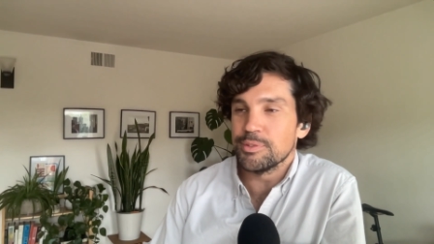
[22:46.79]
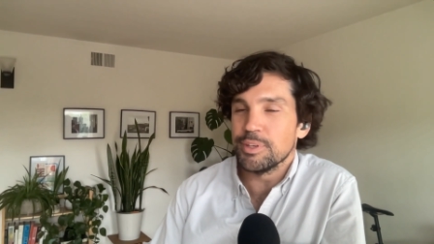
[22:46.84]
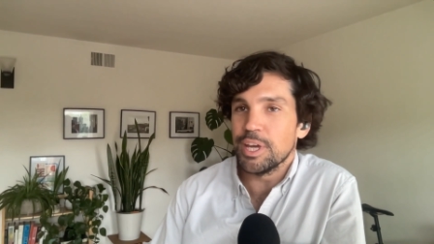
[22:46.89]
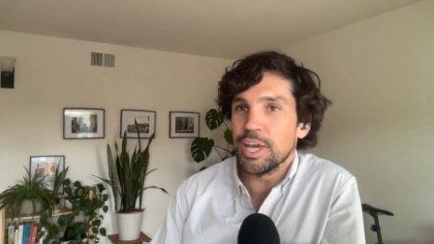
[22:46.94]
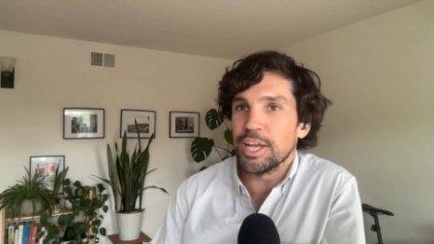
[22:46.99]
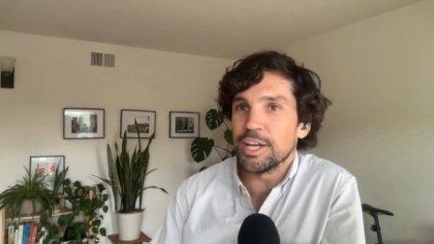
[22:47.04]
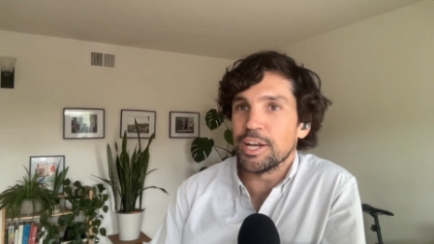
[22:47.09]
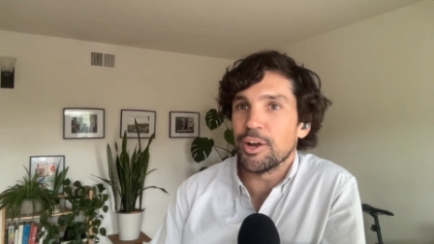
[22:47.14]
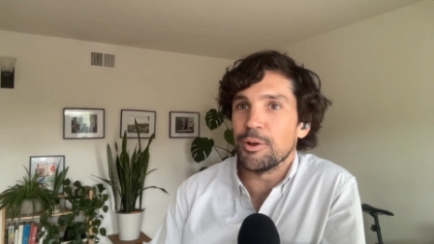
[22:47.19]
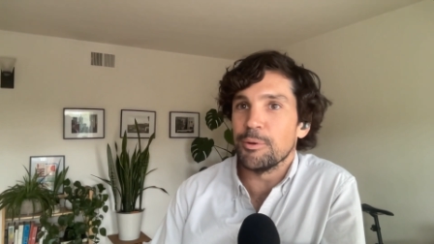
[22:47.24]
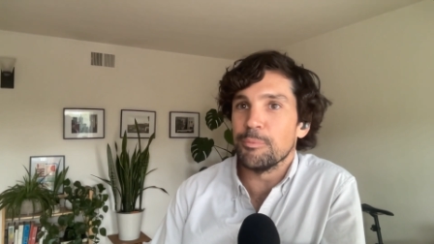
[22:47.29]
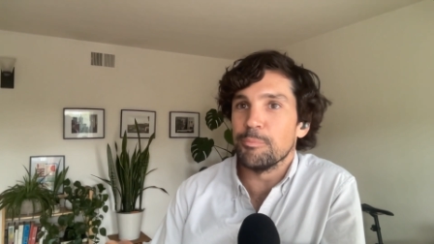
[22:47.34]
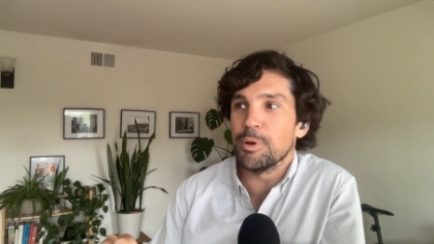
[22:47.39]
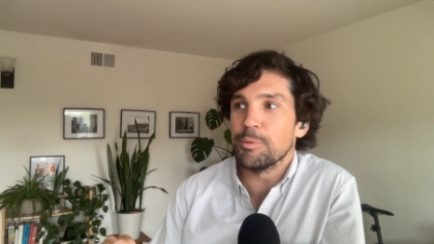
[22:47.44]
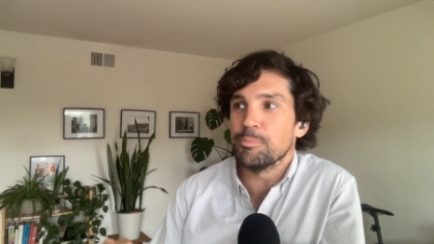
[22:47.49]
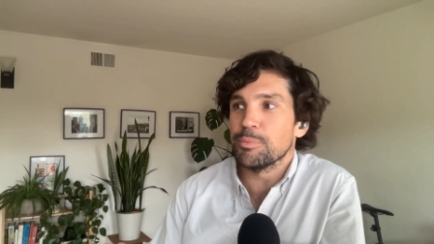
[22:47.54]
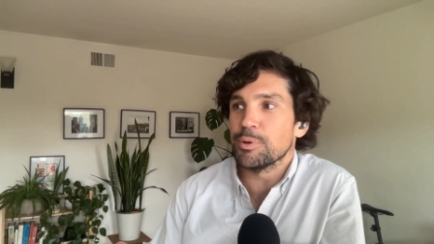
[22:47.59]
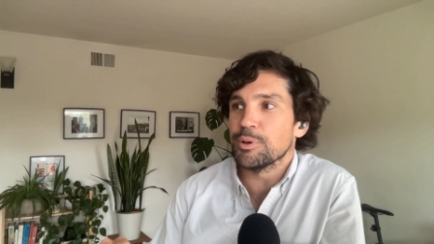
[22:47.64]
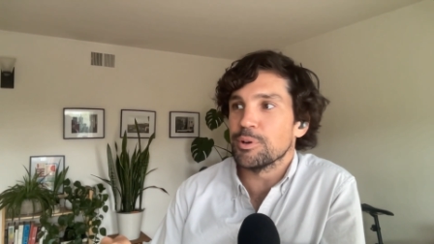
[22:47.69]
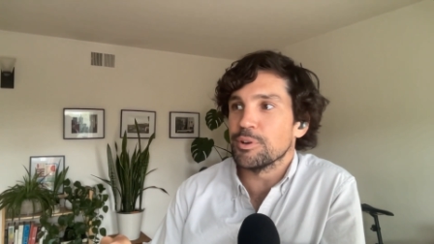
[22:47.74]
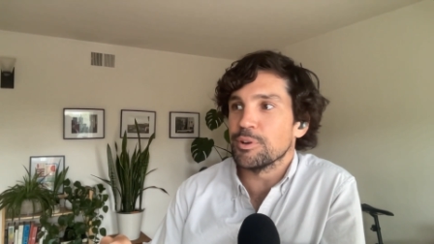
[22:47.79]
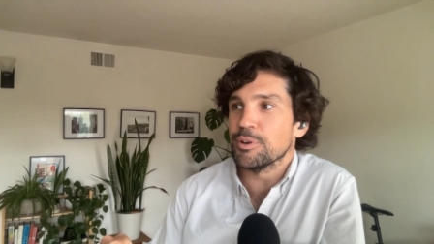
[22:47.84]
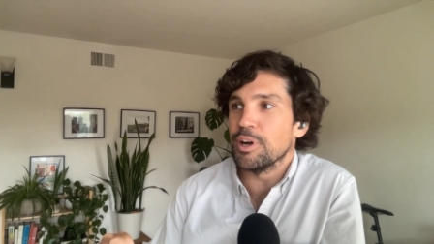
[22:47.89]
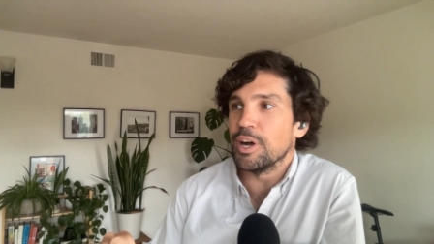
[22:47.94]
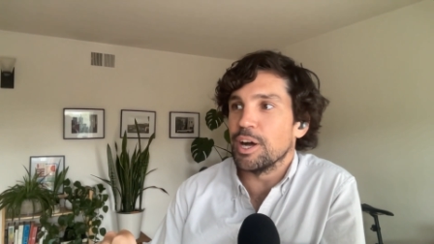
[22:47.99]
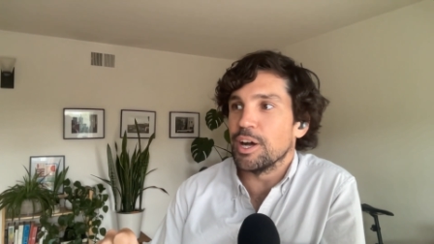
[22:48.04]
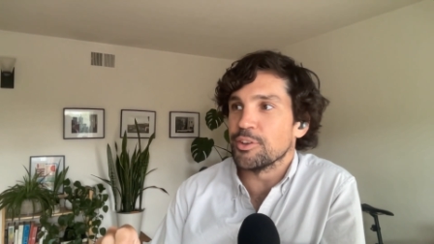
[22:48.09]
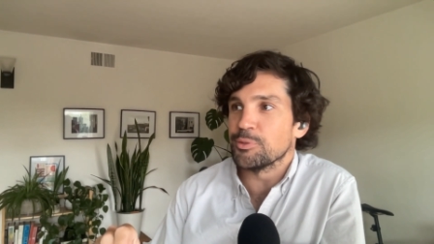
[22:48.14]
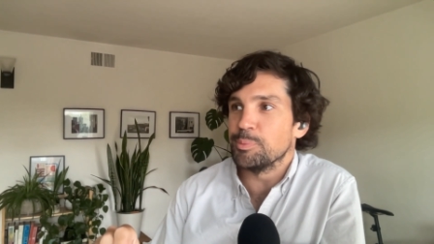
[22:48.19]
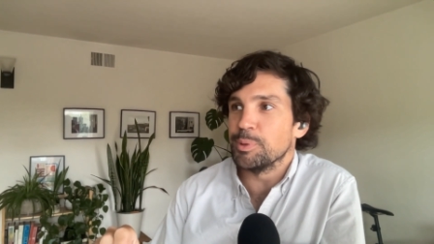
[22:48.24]
And I remember
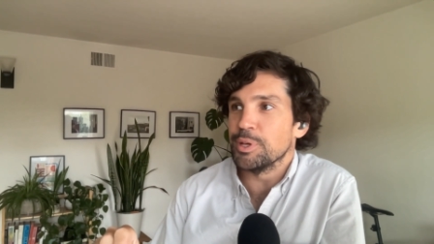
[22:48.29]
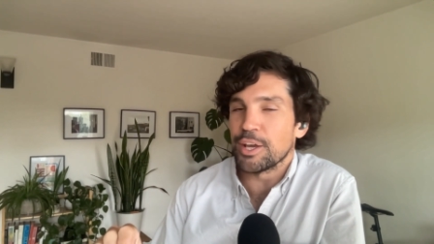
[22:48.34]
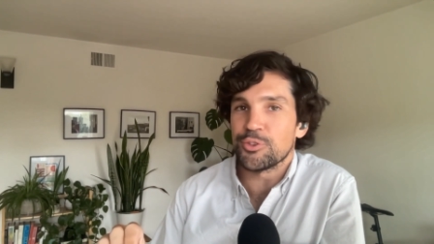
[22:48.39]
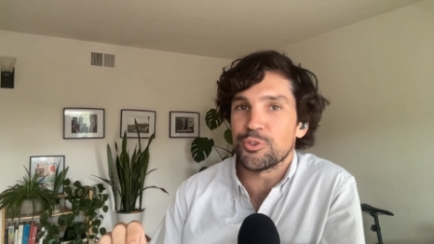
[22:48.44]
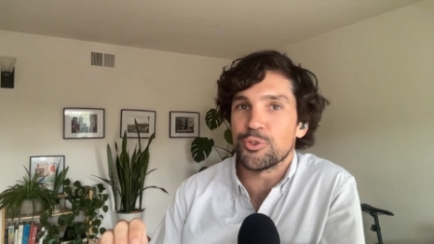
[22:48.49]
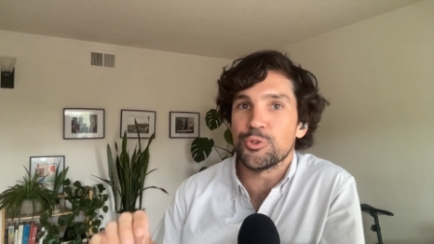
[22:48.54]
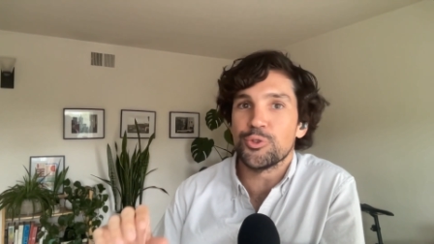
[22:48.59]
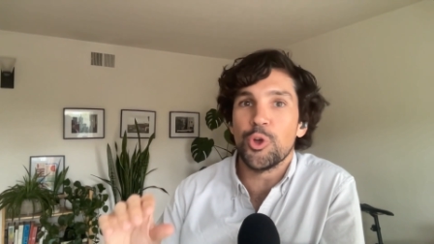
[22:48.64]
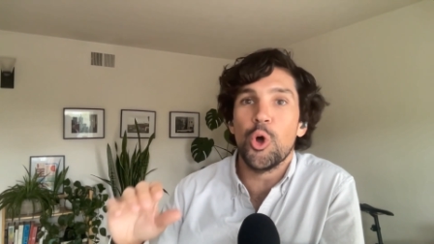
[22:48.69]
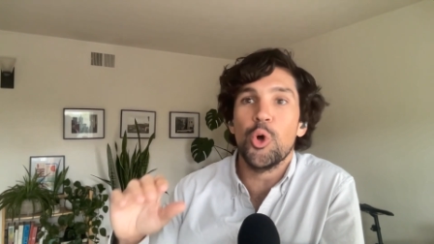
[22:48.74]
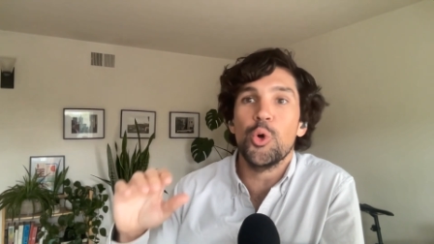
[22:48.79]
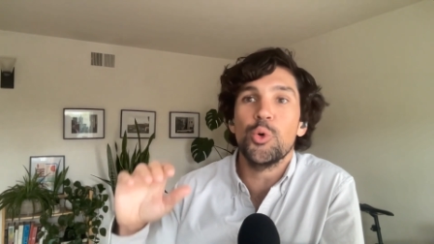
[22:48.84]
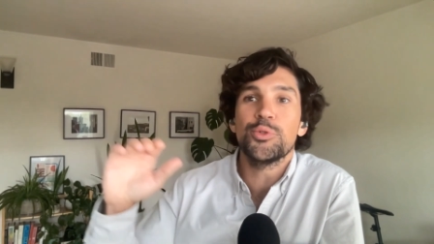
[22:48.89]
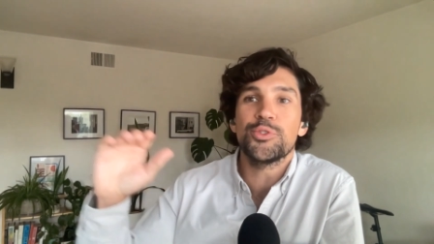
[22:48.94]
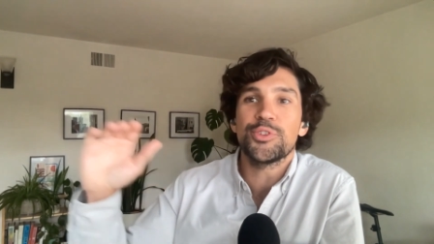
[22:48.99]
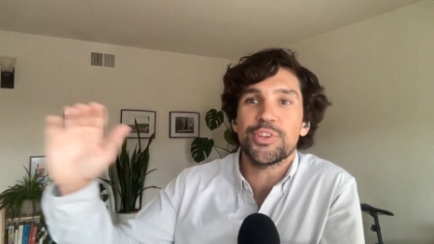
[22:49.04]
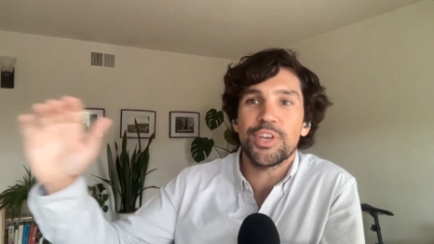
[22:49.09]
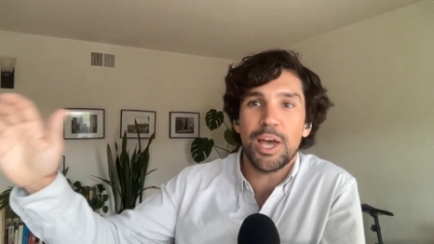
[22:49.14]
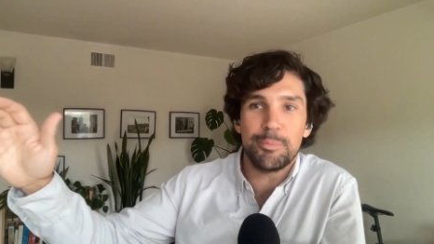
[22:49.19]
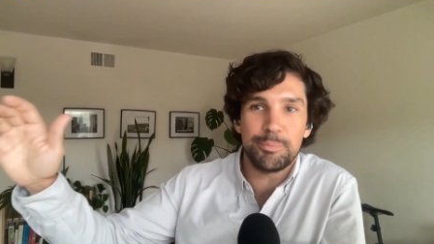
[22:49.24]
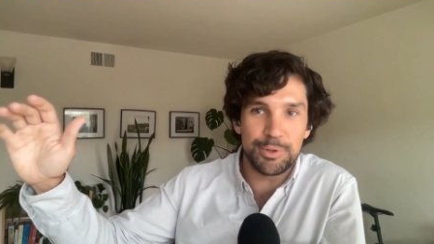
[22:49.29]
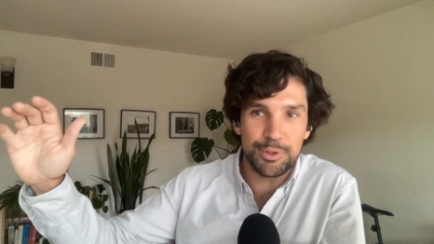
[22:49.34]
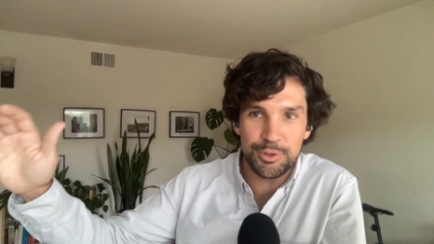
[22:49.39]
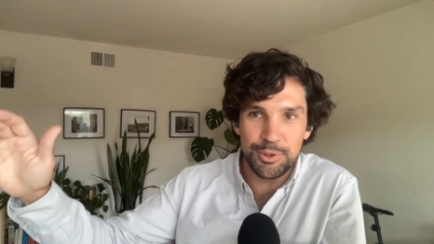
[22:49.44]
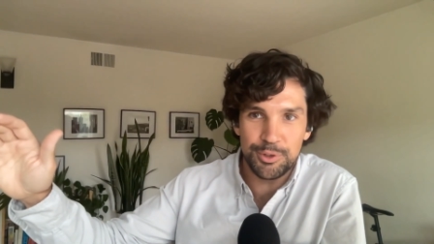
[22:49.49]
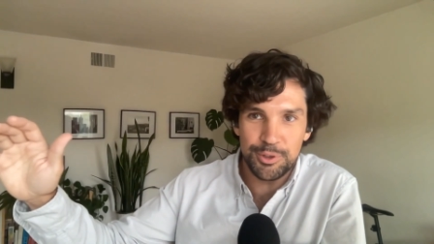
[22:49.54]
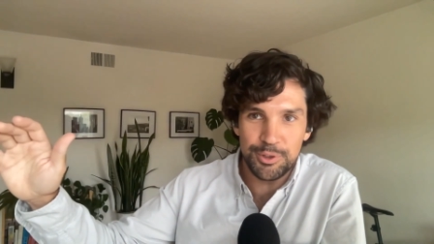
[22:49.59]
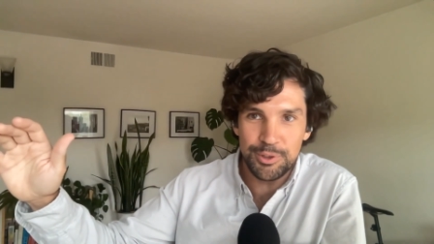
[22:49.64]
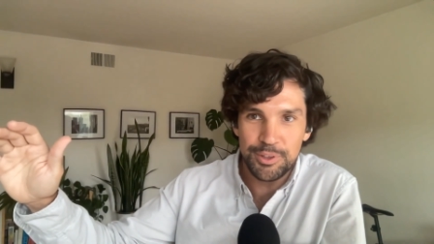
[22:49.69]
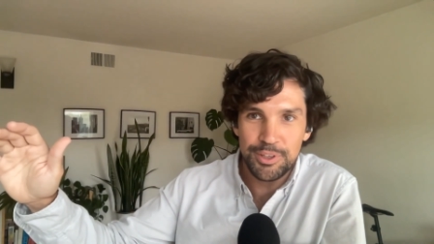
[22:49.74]
us being so
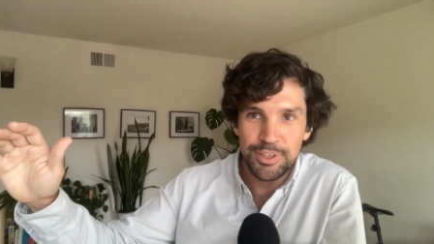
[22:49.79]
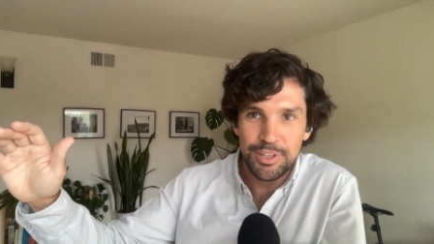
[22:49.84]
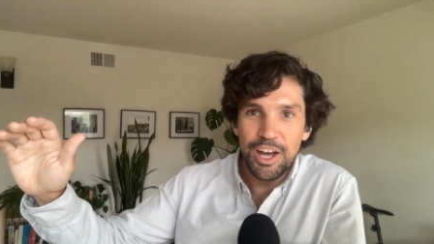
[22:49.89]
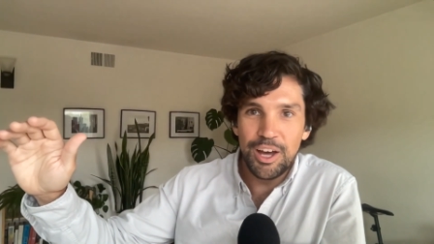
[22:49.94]
skeptical